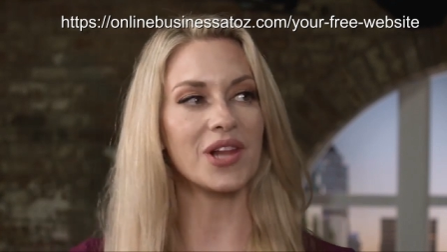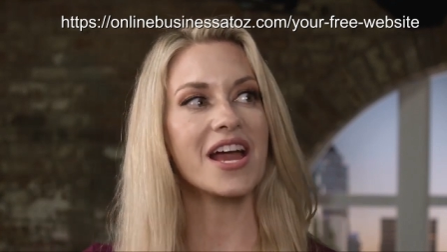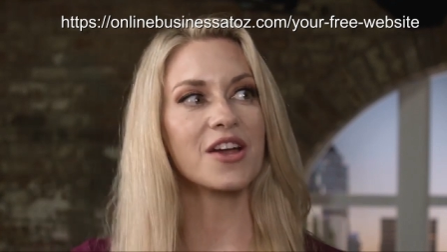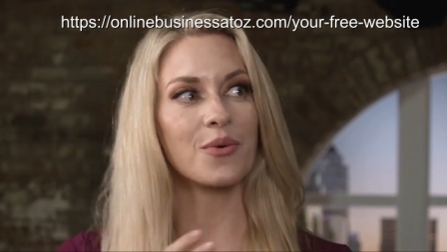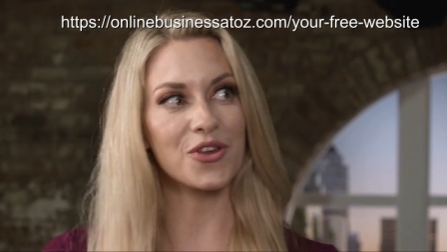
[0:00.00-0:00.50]

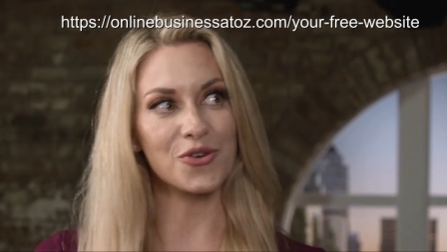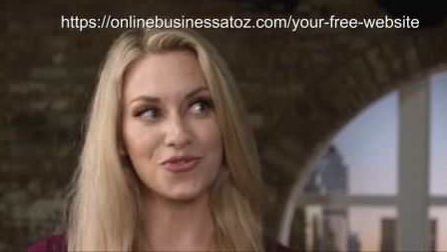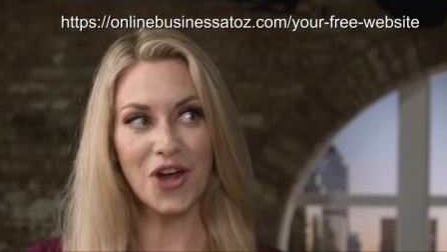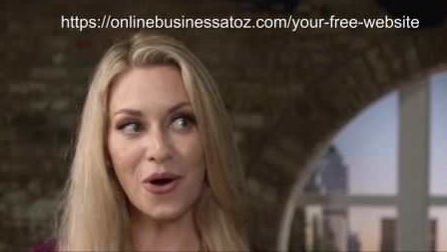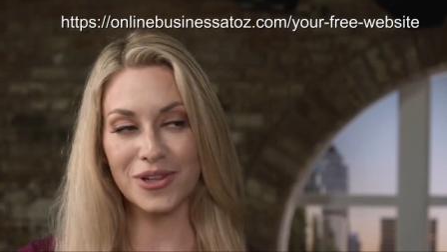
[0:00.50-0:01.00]
like, what you
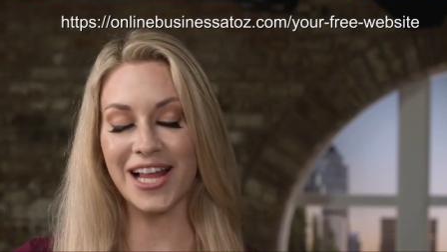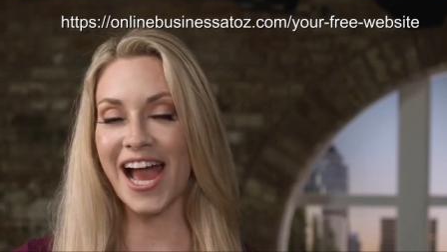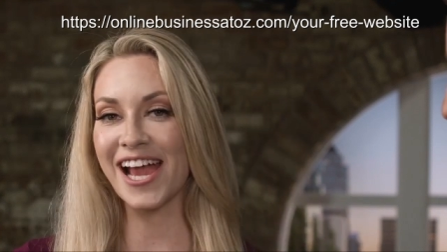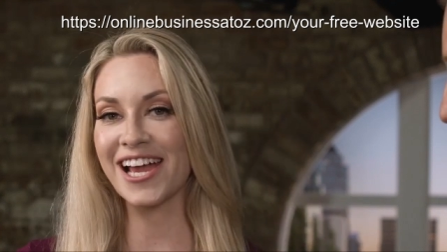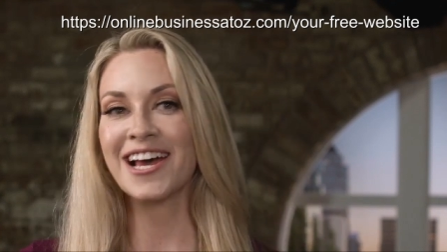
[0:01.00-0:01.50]
don't
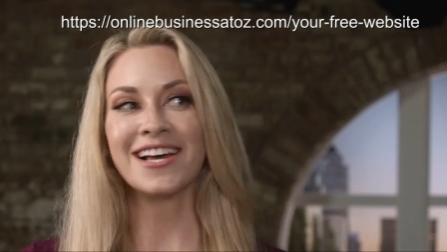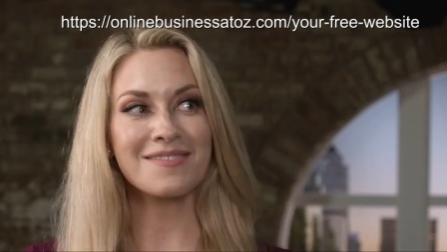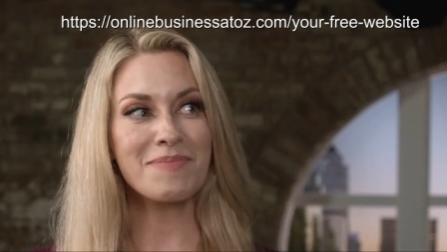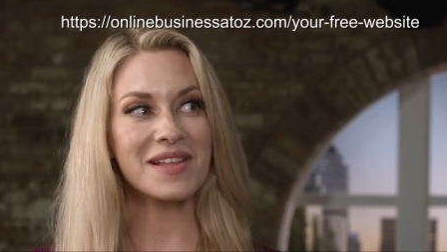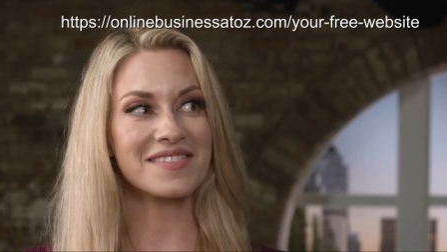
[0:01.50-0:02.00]
like. It's
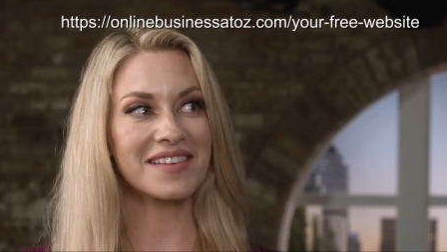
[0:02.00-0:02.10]
a bit